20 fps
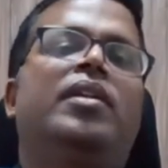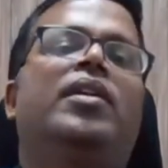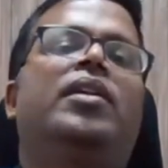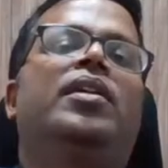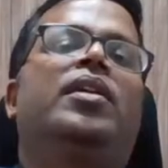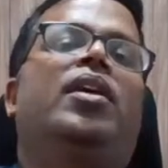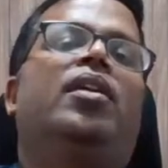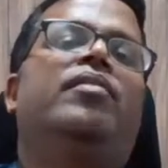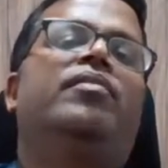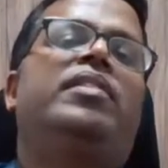
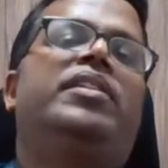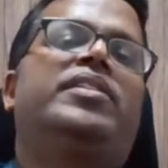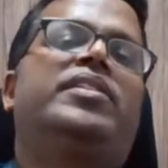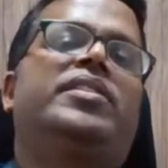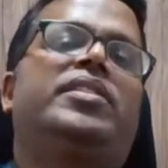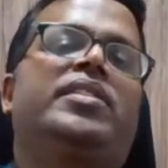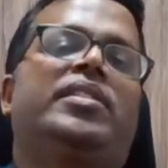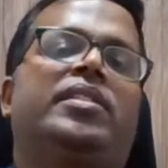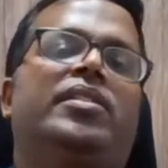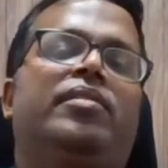
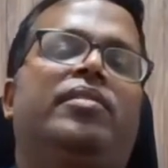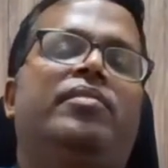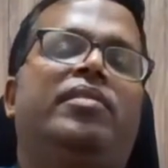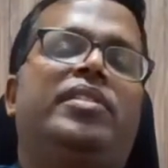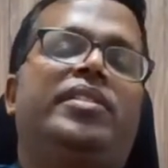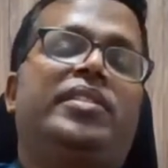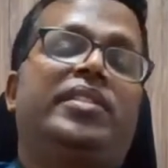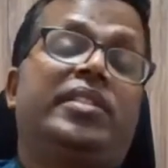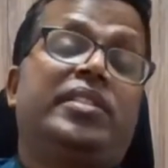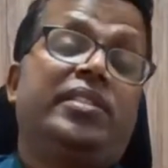
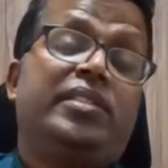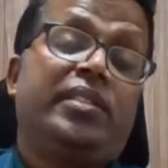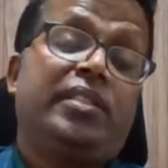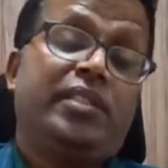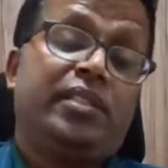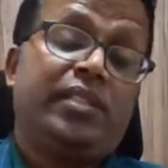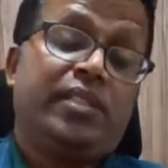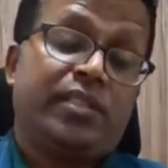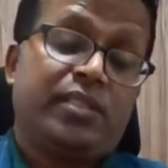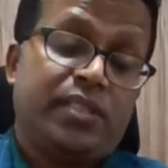ovulating
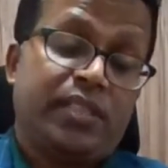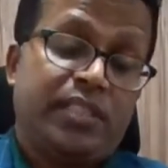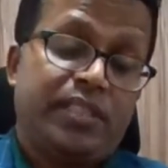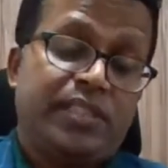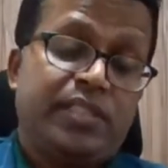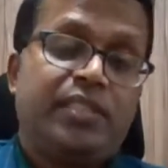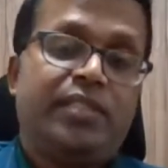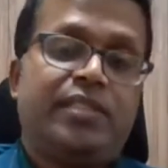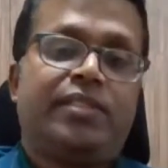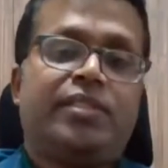induction
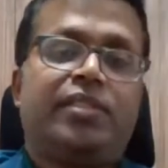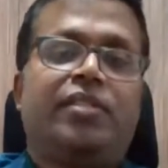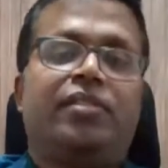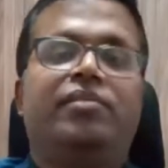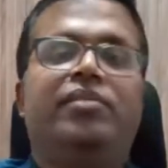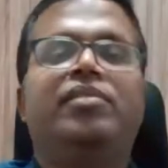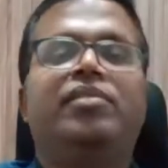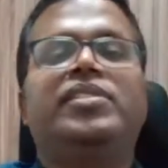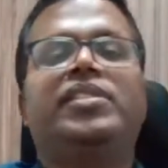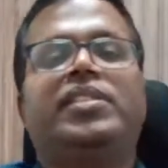agents or
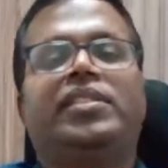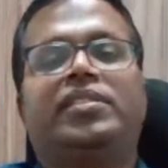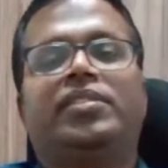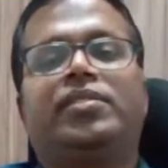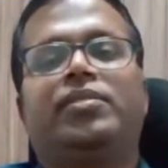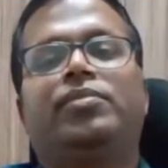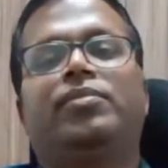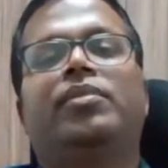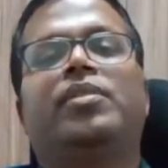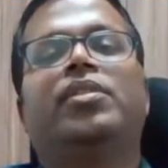ovulants
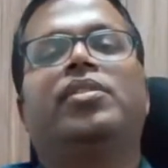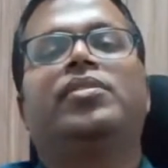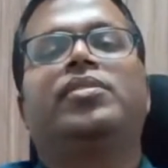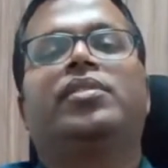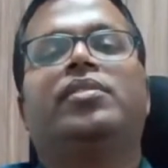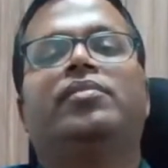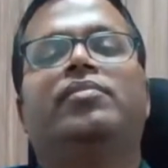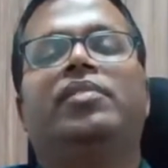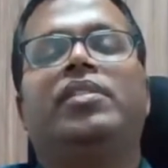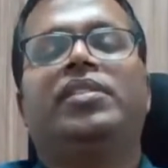to cause
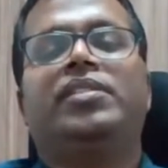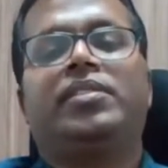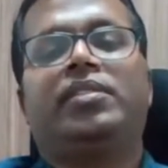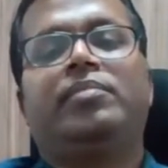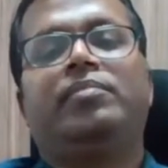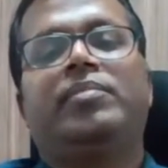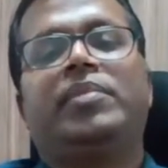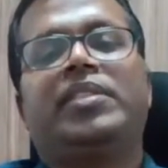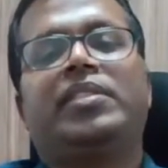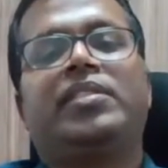ovulation.
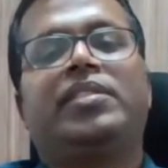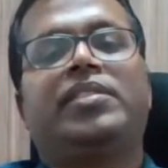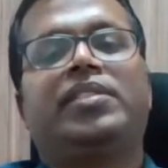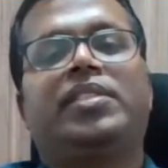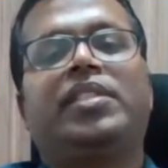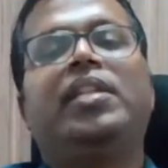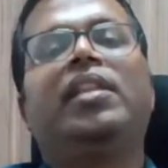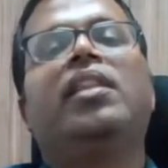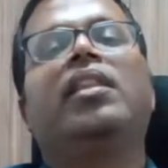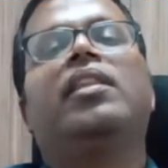But
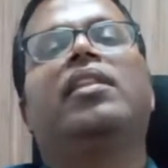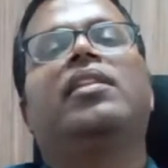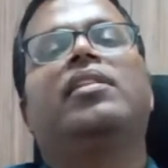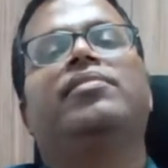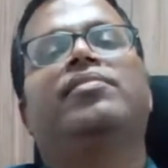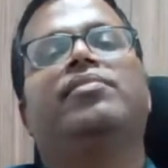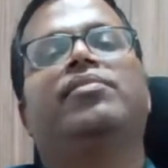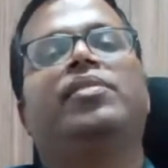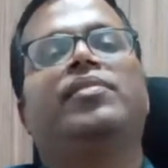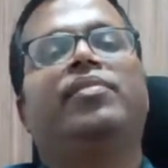still, if
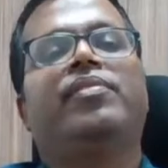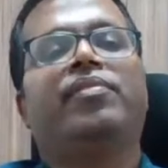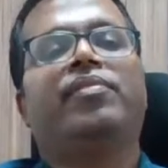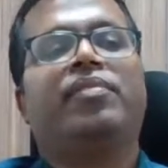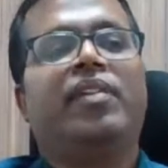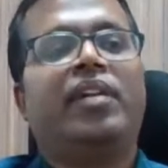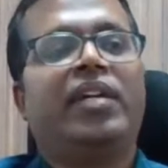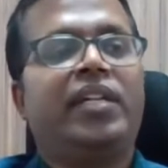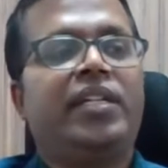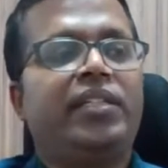we
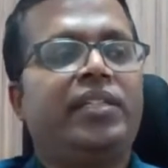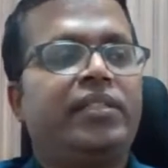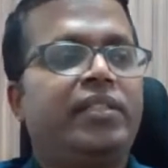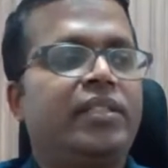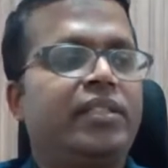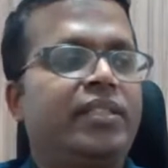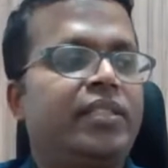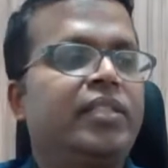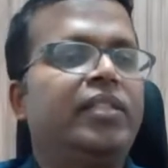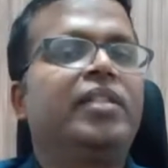find
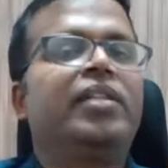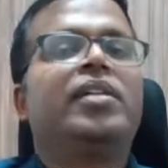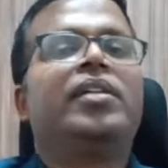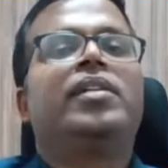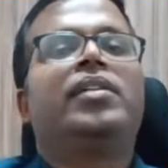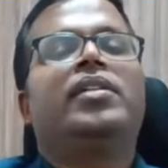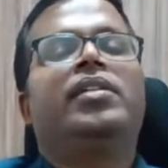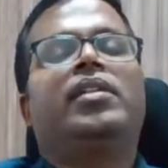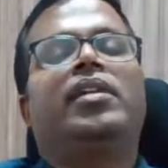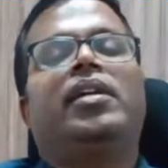that
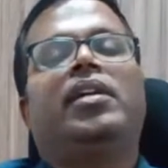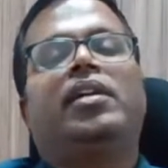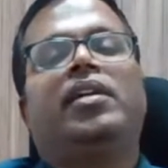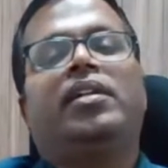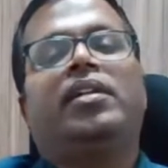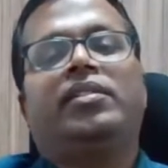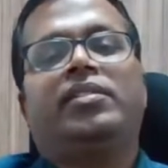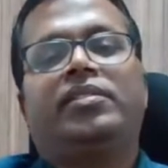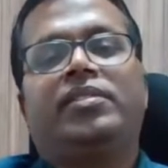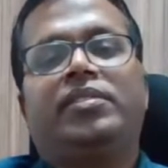
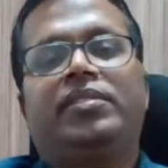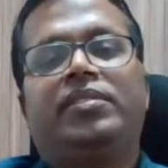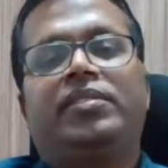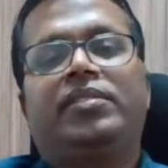this